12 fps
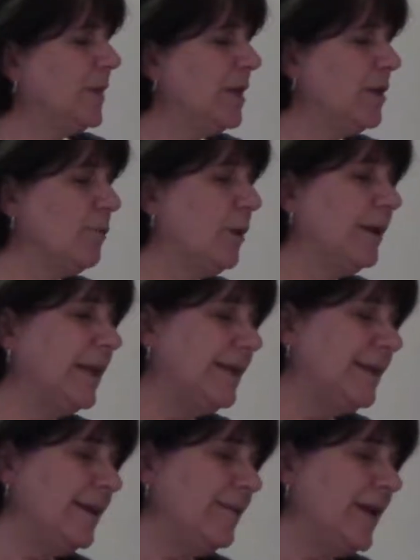either when
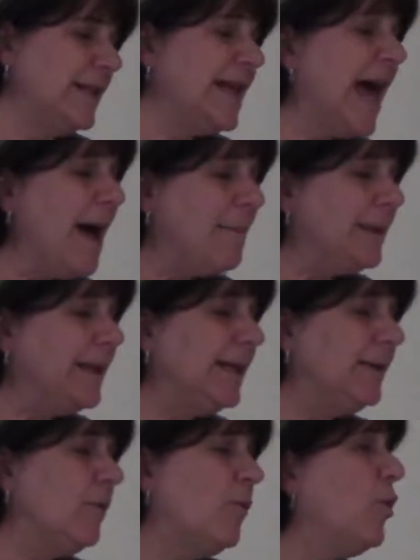the event's
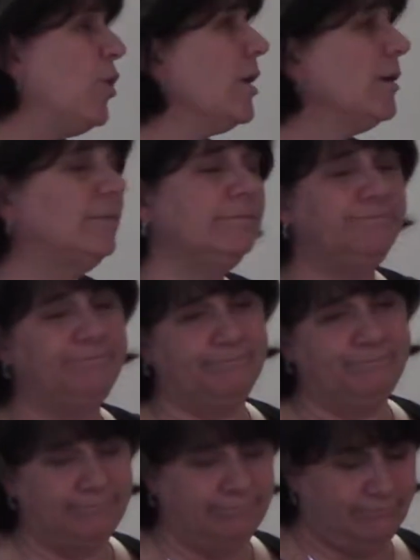happening or
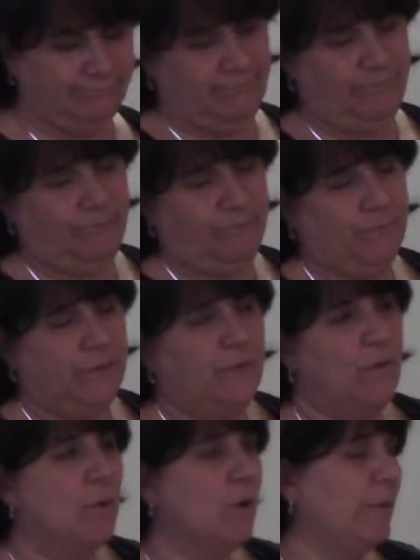
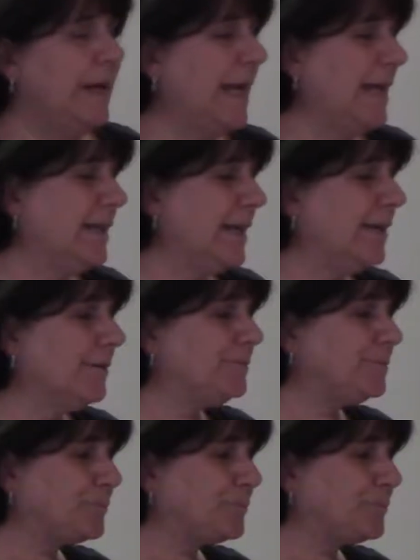before we get there.